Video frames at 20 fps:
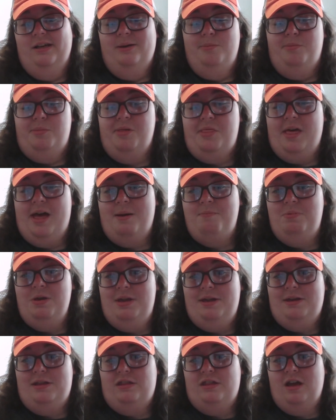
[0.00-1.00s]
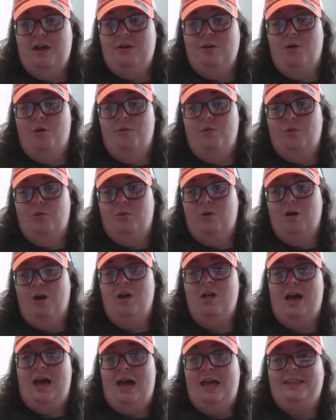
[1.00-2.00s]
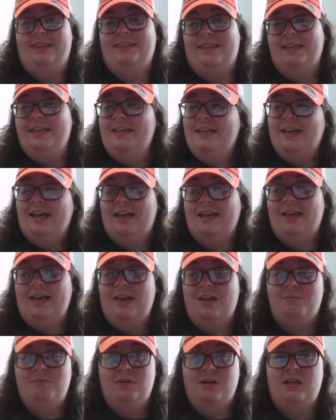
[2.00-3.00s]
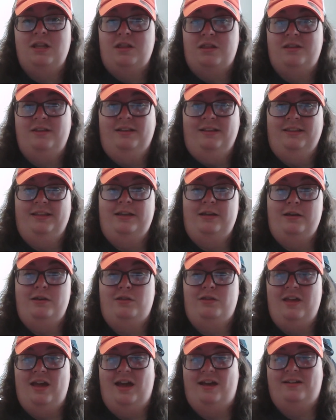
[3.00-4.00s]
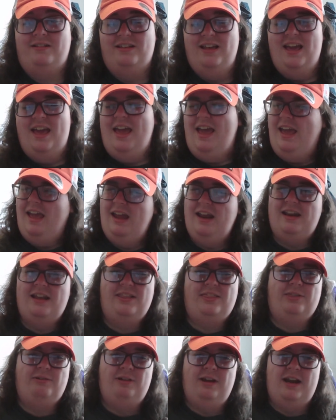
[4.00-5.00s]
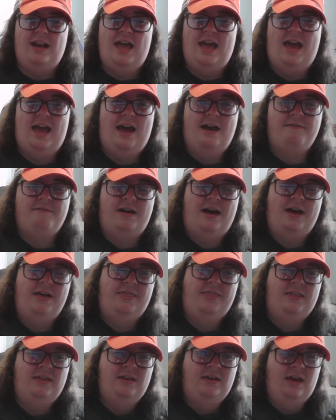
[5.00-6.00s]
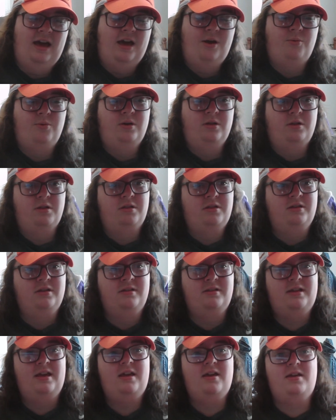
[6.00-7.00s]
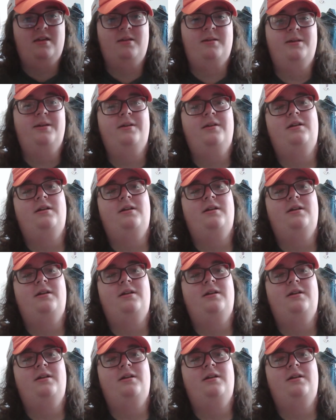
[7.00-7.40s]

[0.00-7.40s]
But that being said, overall, I think I am going to still lean Seattle, and at 3.5, I think I will still take it.